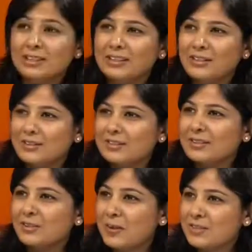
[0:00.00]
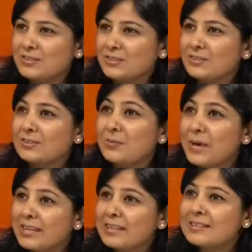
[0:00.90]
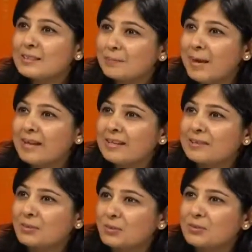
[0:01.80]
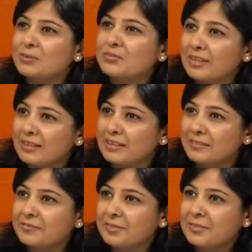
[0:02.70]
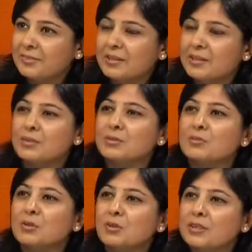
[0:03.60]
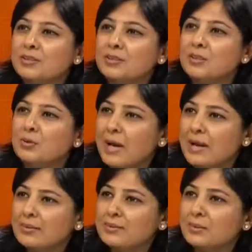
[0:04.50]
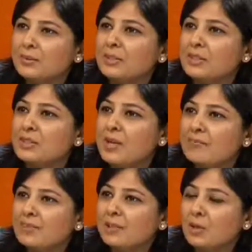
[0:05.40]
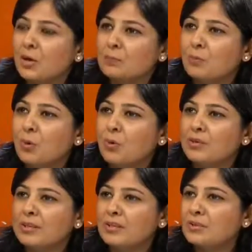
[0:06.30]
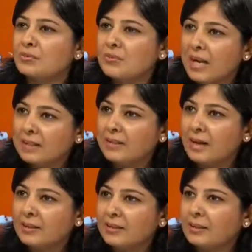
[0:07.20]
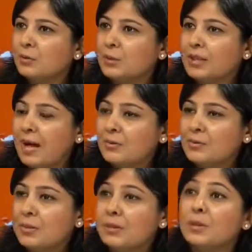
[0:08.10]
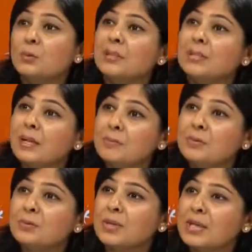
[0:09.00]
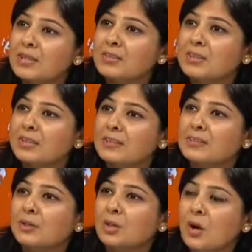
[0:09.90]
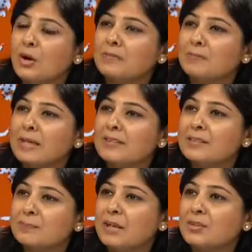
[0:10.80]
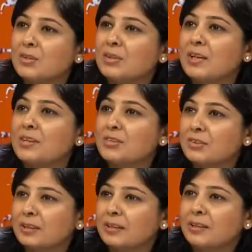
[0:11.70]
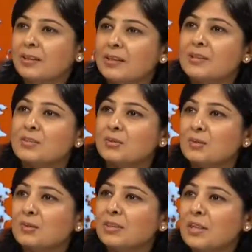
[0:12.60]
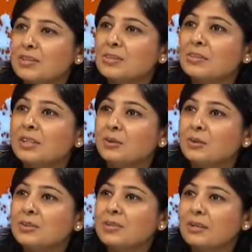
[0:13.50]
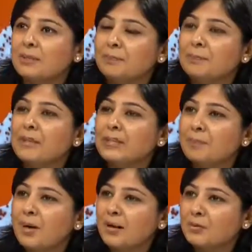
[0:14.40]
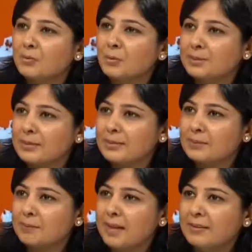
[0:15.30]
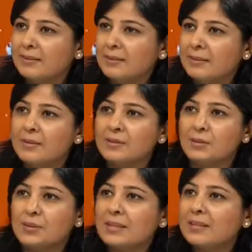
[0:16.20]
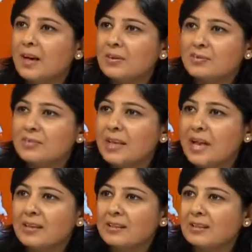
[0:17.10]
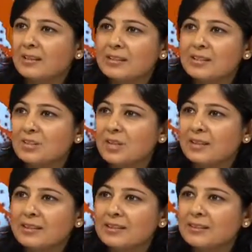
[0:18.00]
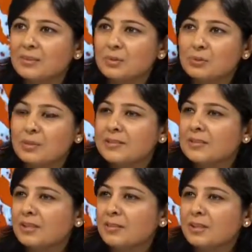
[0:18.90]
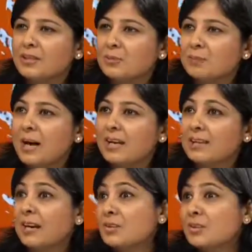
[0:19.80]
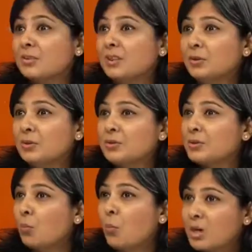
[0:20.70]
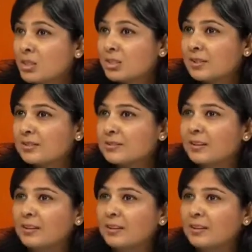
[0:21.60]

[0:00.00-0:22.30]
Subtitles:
really interesting question. So the way they spend is also very different. So if you look at the US, you know, they travel a lot more. They're into fine dining, going out. When it comes to Asia, there's a lot of money spent on luxury. So, you know, luxury goods are a big part of what they spend. So 8 out of 10, at least Chinese consumers, are looking to buy luxury goods. So watches,